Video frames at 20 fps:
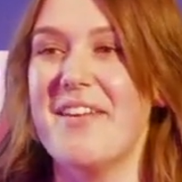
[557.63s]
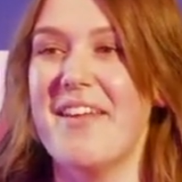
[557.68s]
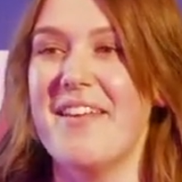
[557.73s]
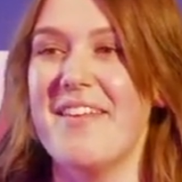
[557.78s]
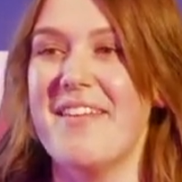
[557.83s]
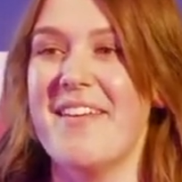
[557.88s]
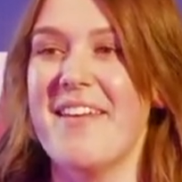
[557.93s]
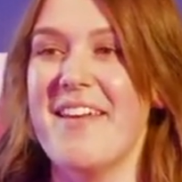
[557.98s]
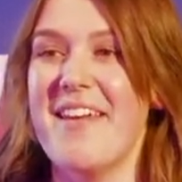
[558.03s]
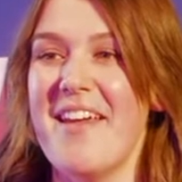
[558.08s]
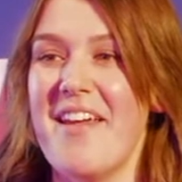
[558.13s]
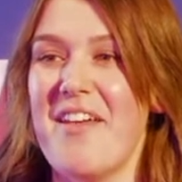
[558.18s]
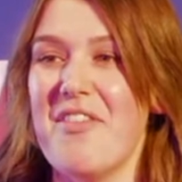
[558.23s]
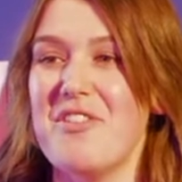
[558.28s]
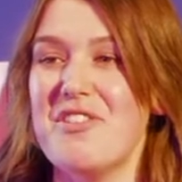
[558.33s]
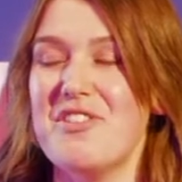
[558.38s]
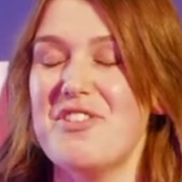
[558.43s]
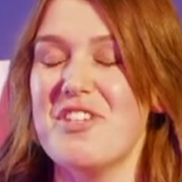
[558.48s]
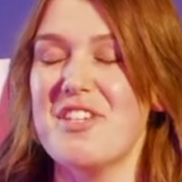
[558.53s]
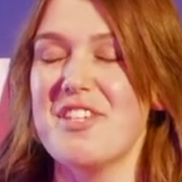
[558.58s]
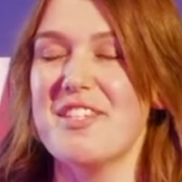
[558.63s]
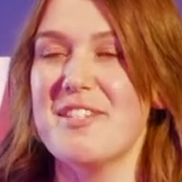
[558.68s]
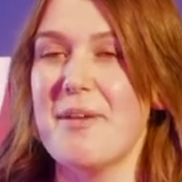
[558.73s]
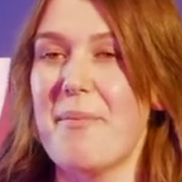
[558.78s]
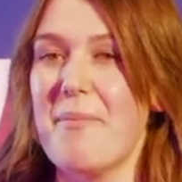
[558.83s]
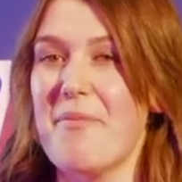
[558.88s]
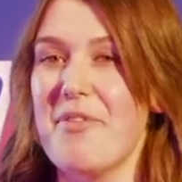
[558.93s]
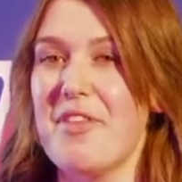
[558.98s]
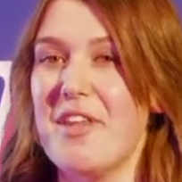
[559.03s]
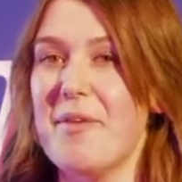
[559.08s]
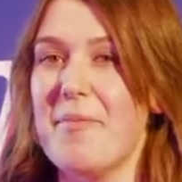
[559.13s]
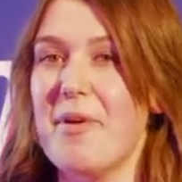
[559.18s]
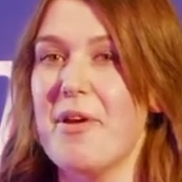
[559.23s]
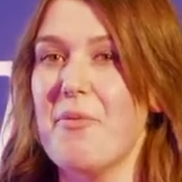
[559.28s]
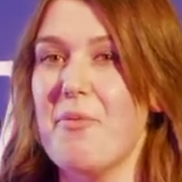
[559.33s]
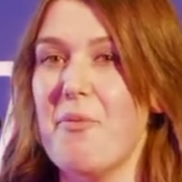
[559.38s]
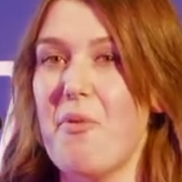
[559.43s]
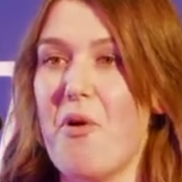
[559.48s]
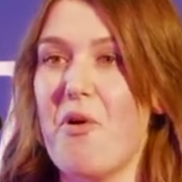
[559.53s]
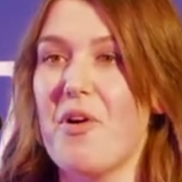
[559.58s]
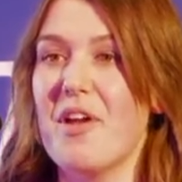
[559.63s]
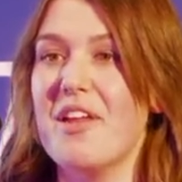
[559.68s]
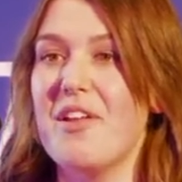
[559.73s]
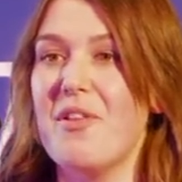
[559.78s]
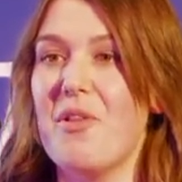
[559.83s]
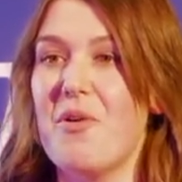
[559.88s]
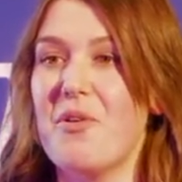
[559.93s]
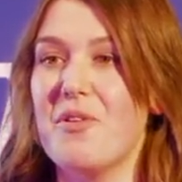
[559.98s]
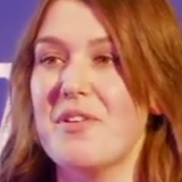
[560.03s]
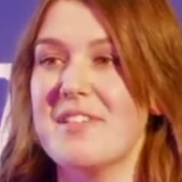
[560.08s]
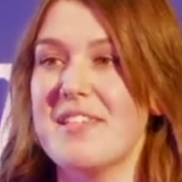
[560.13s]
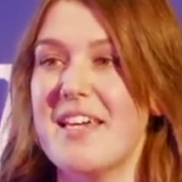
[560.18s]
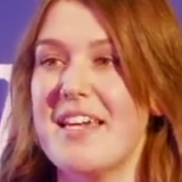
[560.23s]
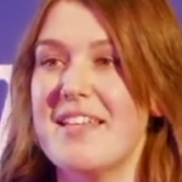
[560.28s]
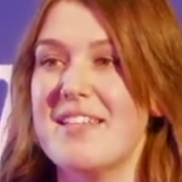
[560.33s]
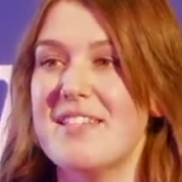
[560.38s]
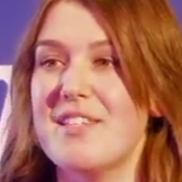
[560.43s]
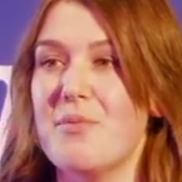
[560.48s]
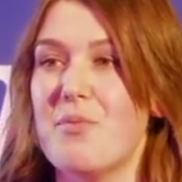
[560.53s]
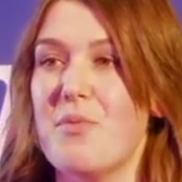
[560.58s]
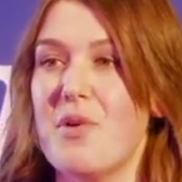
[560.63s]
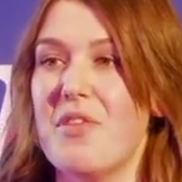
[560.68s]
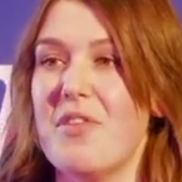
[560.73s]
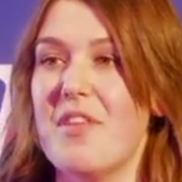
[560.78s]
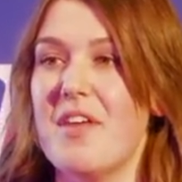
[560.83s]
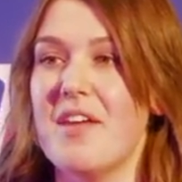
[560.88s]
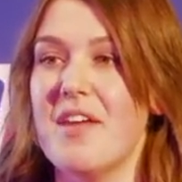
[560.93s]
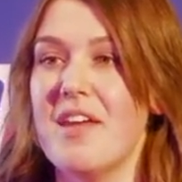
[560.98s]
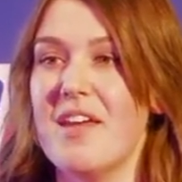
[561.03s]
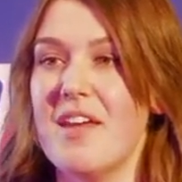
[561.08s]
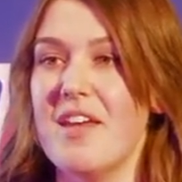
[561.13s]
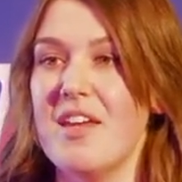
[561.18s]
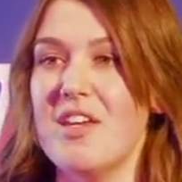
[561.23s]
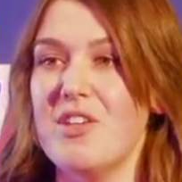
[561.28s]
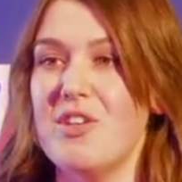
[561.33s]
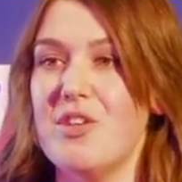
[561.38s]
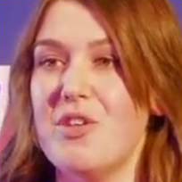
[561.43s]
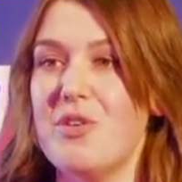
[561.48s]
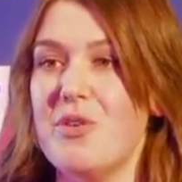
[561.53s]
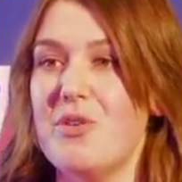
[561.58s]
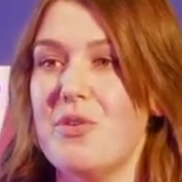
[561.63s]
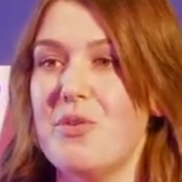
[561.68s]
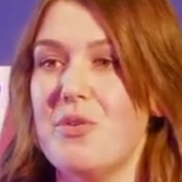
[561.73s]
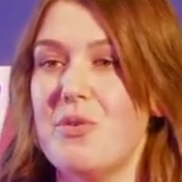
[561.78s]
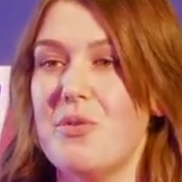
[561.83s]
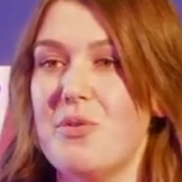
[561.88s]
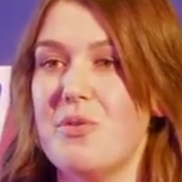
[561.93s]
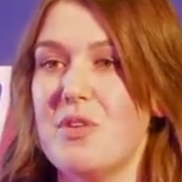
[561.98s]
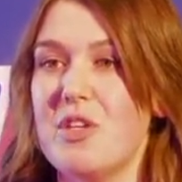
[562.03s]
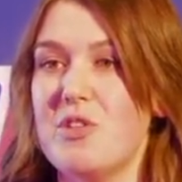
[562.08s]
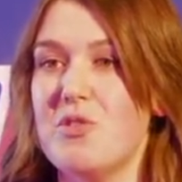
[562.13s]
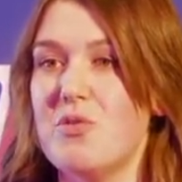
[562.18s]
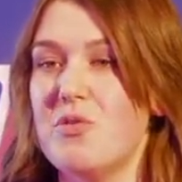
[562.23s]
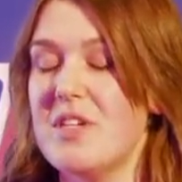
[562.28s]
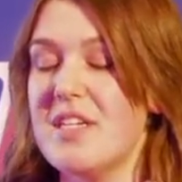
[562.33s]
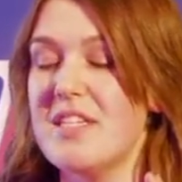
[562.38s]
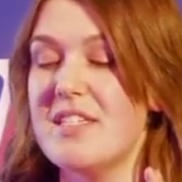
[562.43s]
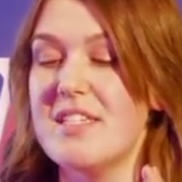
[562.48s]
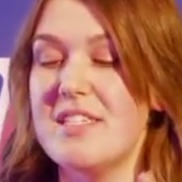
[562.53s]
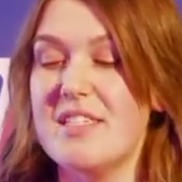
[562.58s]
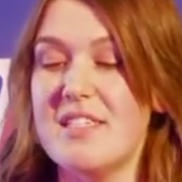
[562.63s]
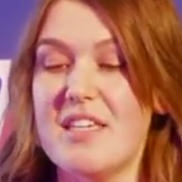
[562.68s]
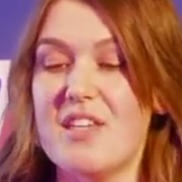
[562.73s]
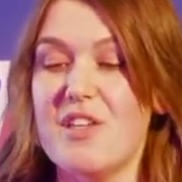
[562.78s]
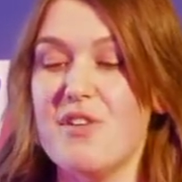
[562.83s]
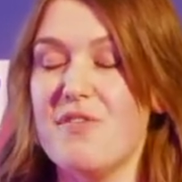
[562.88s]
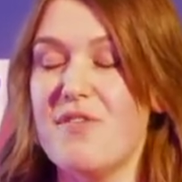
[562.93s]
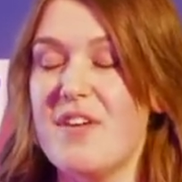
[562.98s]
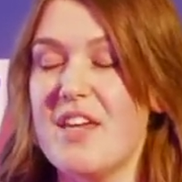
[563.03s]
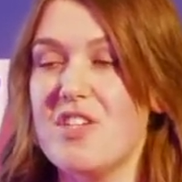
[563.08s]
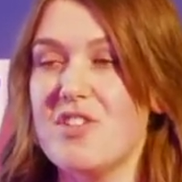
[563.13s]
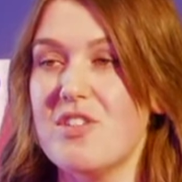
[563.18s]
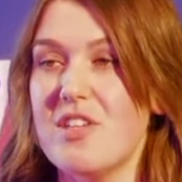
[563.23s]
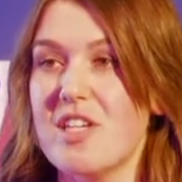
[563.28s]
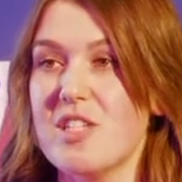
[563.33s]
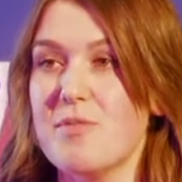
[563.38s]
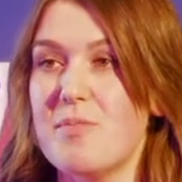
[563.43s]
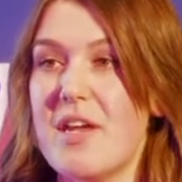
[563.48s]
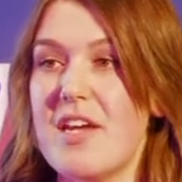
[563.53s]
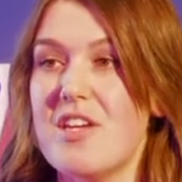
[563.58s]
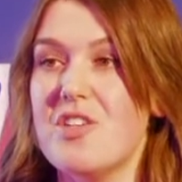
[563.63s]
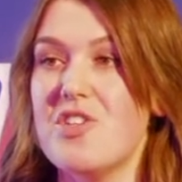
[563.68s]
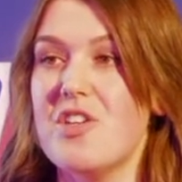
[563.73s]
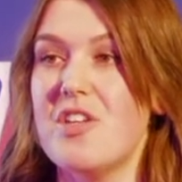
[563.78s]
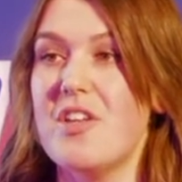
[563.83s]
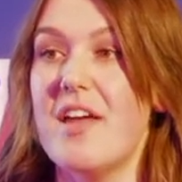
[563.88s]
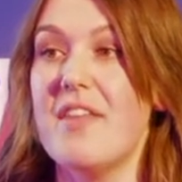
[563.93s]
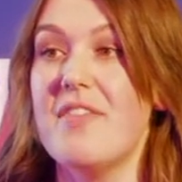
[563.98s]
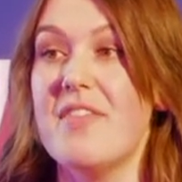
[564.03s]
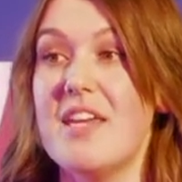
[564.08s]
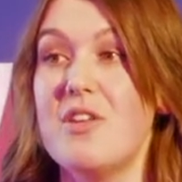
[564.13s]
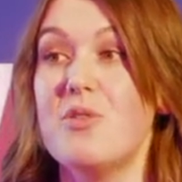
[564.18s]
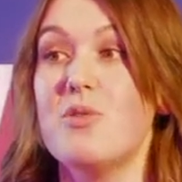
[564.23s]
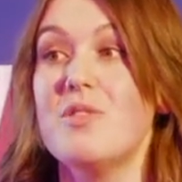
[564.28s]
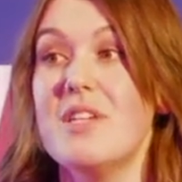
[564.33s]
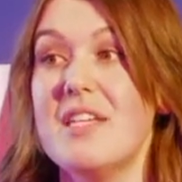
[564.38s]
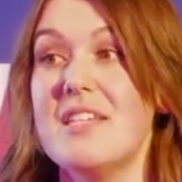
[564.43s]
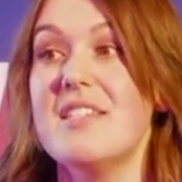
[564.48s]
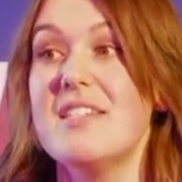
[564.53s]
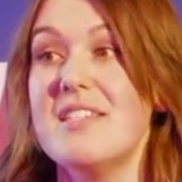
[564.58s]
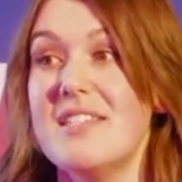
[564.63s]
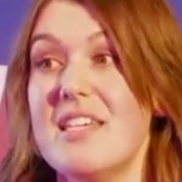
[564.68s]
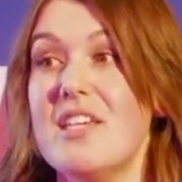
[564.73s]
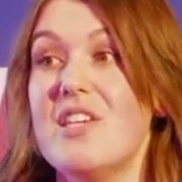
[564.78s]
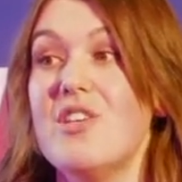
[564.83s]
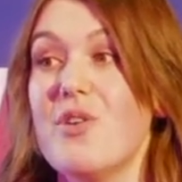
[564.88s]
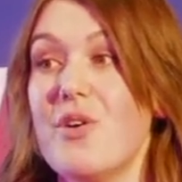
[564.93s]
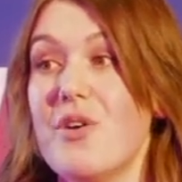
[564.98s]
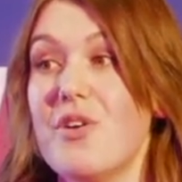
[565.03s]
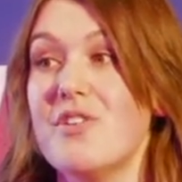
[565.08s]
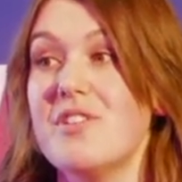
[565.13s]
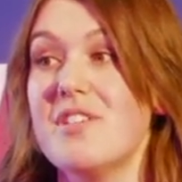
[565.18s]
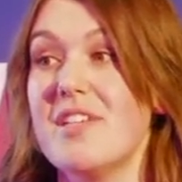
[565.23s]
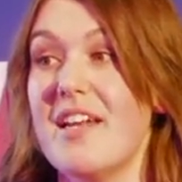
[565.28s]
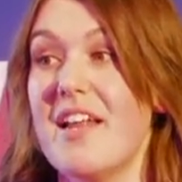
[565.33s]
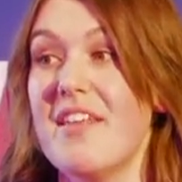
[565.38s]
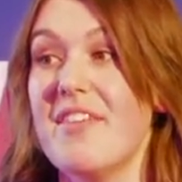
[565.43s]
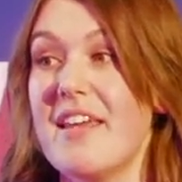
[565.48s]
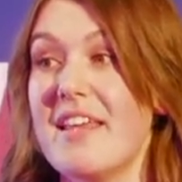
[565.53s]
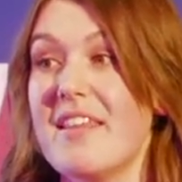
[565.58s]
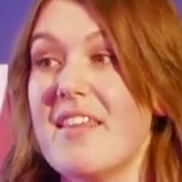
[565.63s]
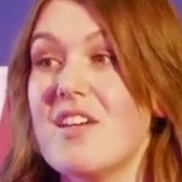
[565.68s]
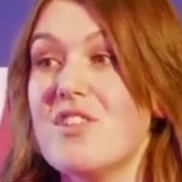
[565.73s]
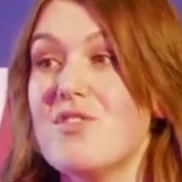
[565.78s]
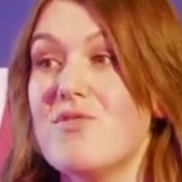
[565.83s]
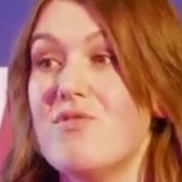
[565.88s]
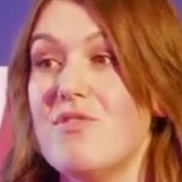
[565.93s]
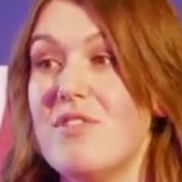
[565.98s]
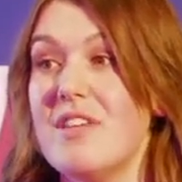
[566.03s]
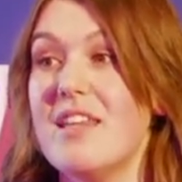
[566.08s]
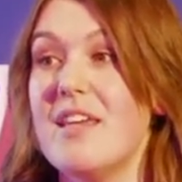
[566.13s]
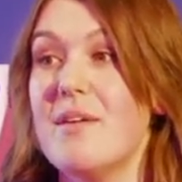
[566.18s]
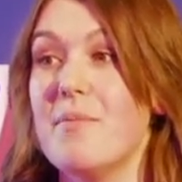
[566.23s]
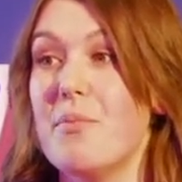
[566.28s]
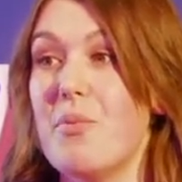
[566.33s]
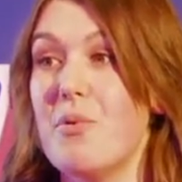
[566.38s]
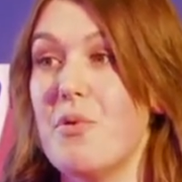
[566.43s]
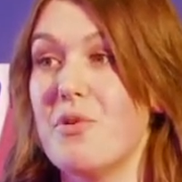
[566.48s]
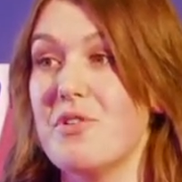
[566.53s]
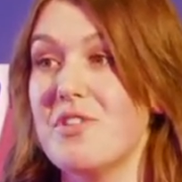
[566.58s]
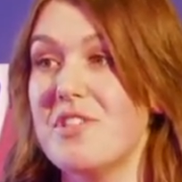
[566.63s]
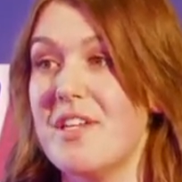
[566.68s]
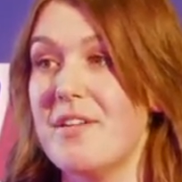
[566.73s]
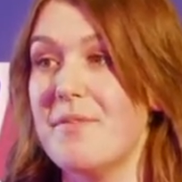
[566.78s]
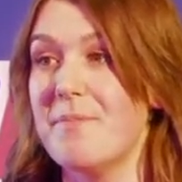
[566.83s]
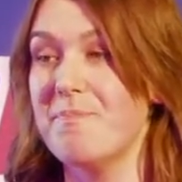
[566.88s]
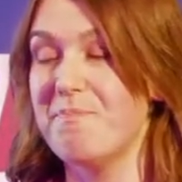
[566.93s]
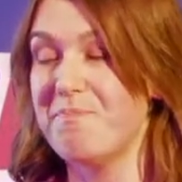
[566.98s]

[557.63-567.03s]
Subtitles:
And there's just something about walking alongside someone that you don't need to see their facial expression and they don't need to see yours. And I think that's really important.